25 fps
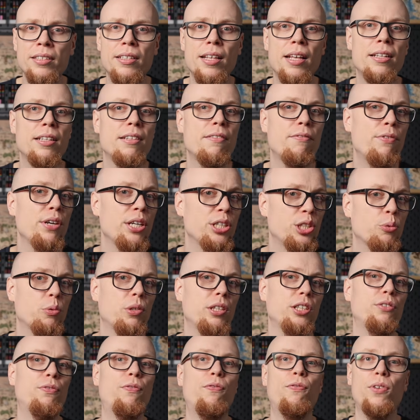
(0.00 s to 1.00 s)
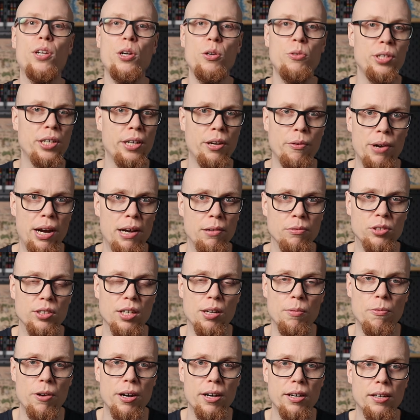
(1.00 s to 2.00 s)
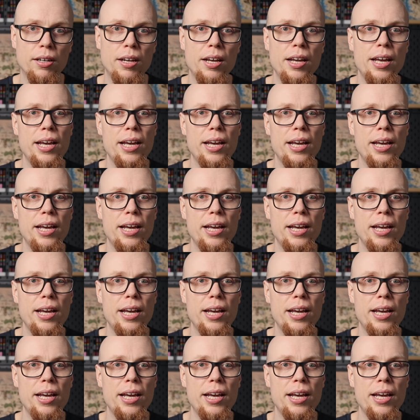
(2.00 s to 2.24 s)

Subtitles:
that the visual is floating around somewhere.